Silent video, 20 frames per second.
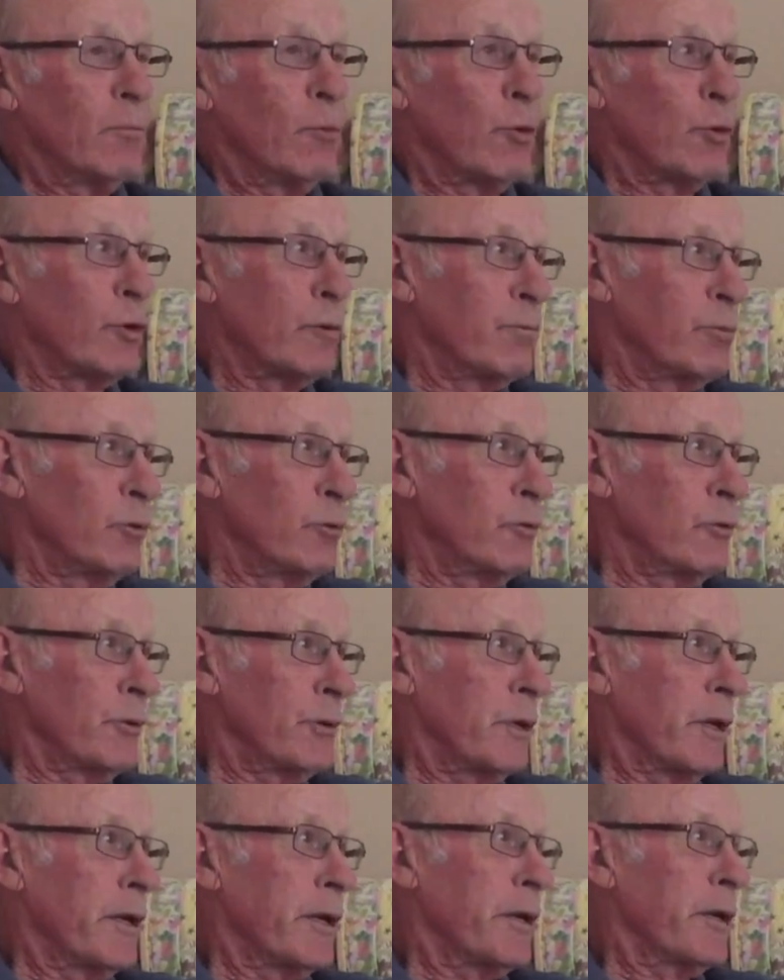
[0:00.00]
motor pool
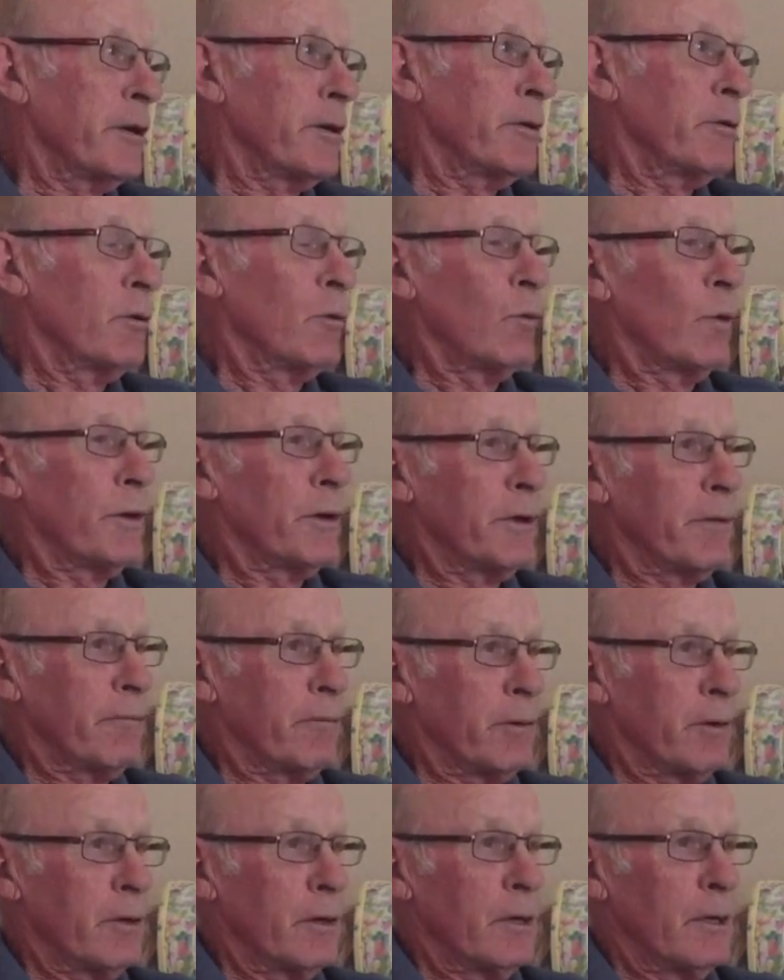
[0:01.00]
guard or
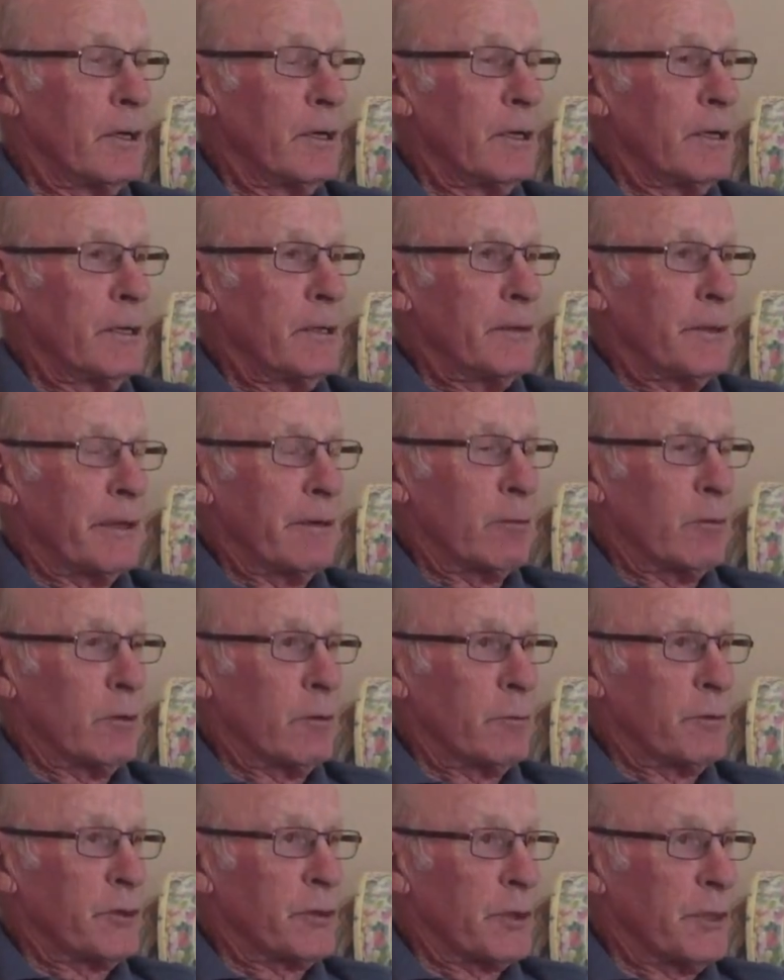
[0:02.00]
whatever. They were
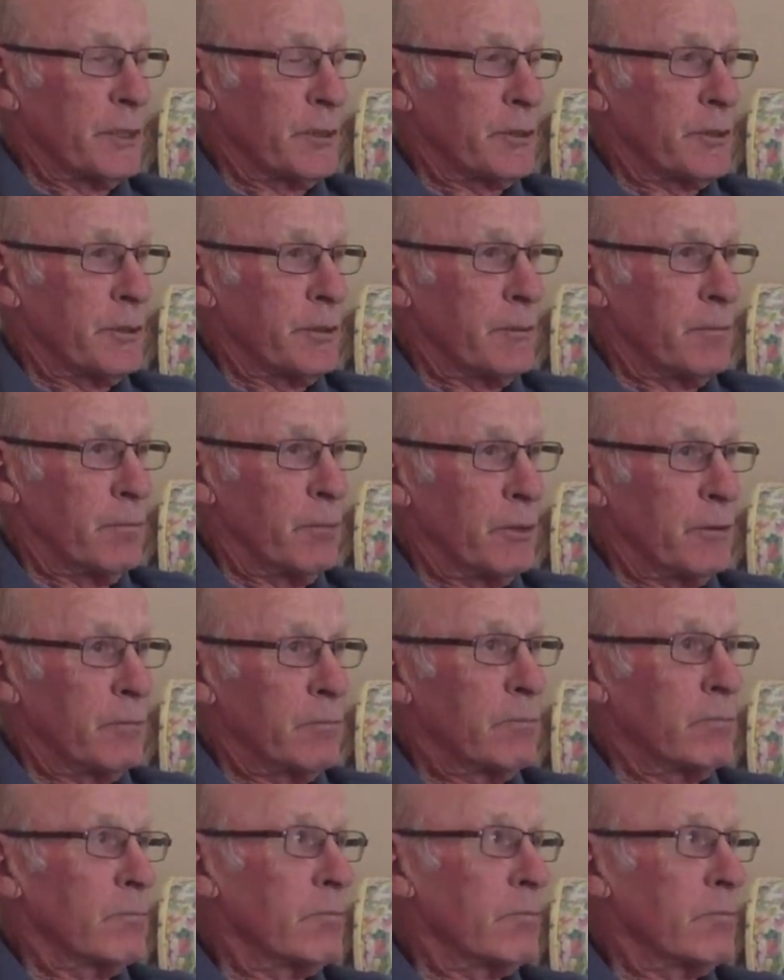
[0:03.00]
always listed, but